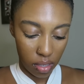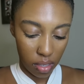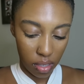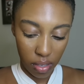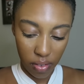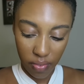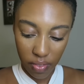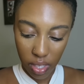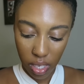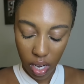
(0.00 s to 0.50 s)

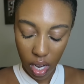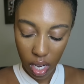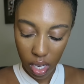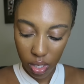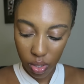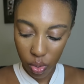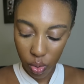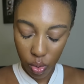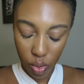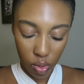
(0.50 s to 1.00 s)
of the
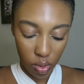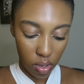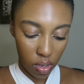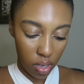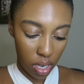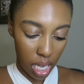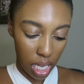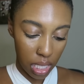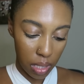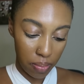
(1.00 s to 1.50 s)
contour
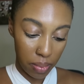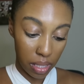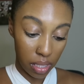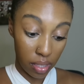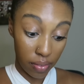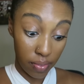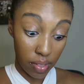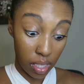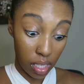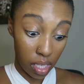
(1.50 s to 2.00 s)
aspect
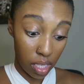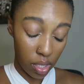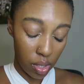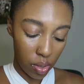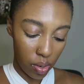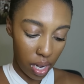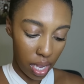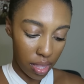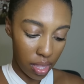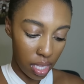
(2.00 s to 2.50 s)
of the
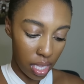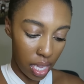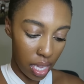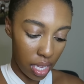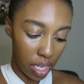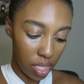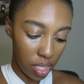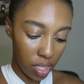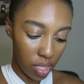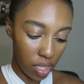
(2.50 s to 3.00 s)
contour at the
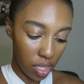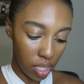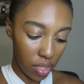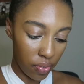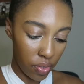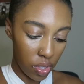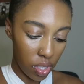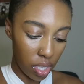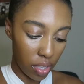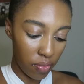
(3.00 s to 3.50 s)
end, just to give
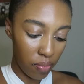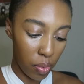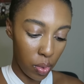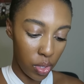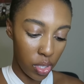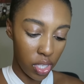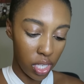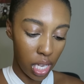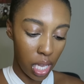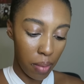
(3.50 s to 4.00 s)
yourself more
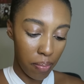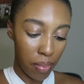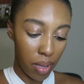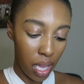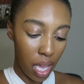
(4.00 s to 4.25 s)
shape.